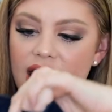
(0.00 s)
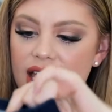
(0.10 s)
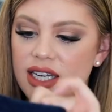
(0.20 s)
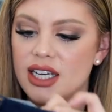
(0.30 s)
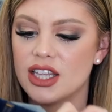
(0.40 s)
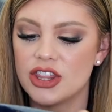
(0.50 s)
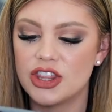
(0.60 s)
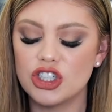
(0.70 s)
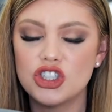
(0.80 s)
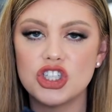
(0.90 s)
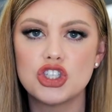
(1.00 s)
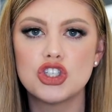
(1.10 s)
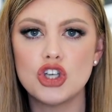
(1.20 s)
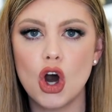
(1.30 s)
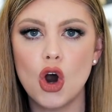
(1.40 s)
and they're
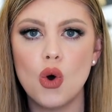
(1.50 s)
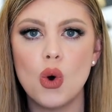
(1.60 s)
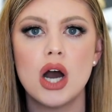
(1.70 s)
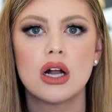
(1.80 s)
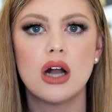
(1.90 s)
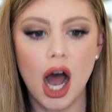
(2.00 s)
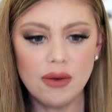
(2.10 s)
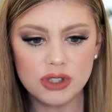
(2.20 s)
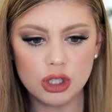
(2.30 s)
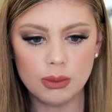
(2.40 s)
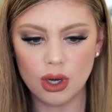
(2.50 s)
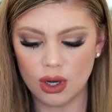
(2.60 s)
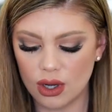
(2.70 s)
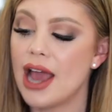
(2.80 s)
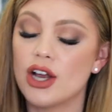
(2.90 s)
just so
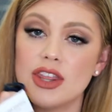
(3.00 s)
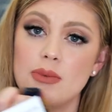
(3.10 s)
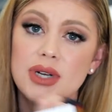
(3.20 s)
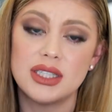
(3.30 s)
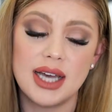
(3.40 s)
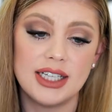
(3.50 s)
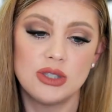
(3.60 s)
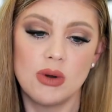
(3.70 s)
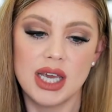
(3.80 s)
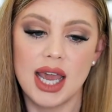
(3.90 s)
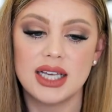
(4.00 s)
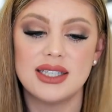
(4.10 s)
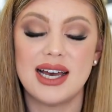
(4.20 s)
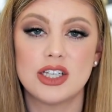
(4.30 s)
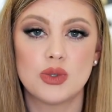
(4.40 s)
comfortable. I got them in a size 28
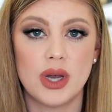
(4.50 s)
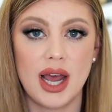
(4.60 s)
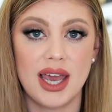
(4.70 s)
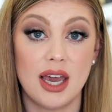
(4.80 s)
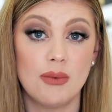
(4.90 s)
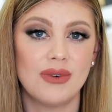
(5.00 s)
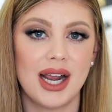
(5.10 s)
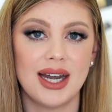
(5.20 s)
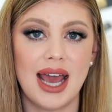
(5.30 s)
because that is what I am right